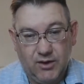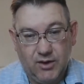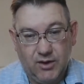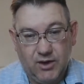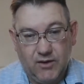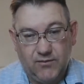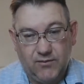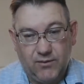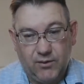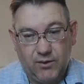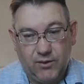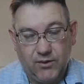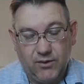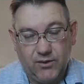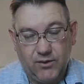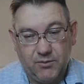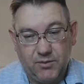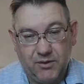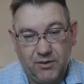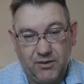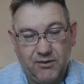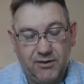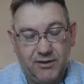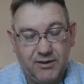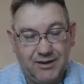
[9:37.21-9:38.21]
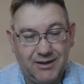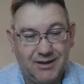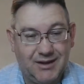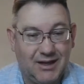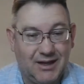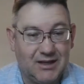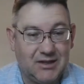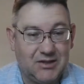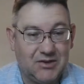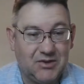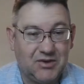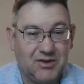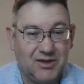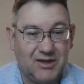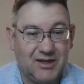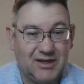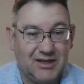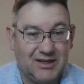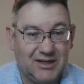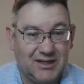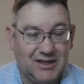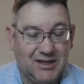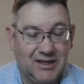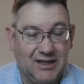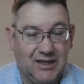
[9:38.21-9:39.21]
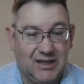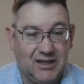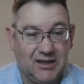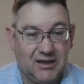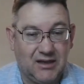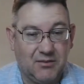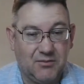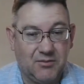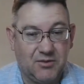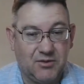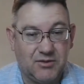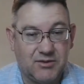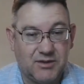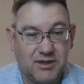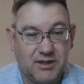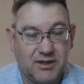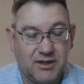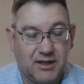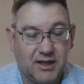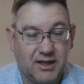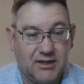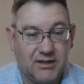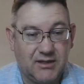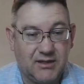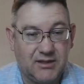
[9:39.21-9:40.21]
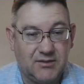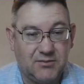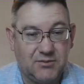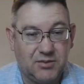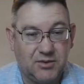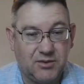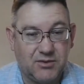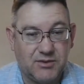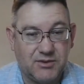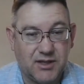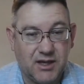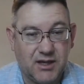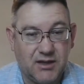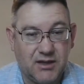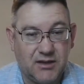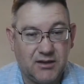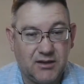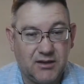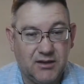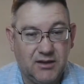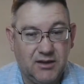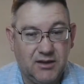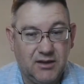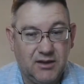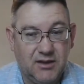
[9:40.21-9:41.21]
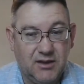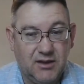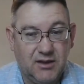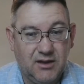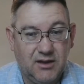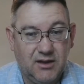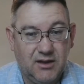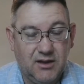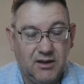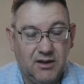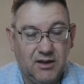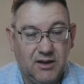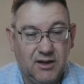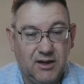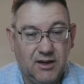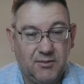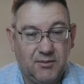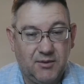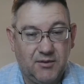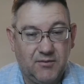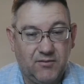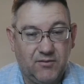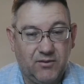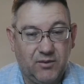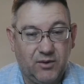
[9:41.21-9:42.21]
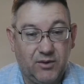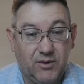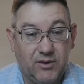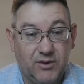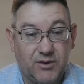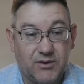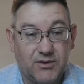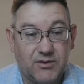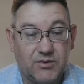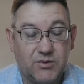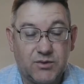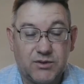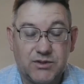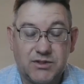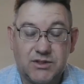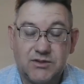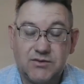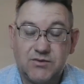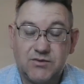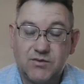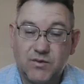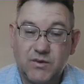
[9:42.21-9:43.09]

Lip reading: a 4-year period, you're going to get numbers like 18% in 4 years, which is